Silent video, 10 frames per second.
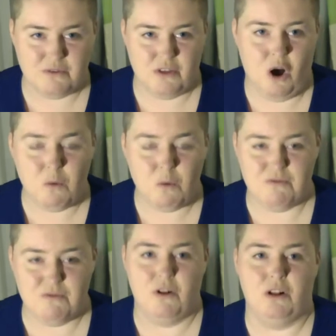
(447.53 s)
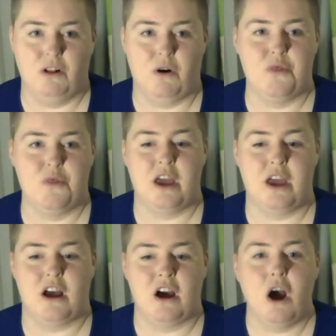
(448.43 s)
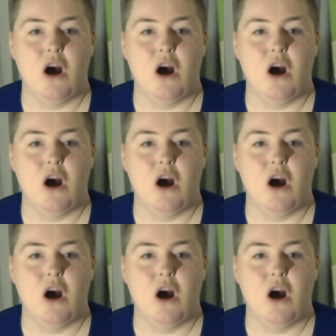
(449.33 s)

for the Hopeful, or think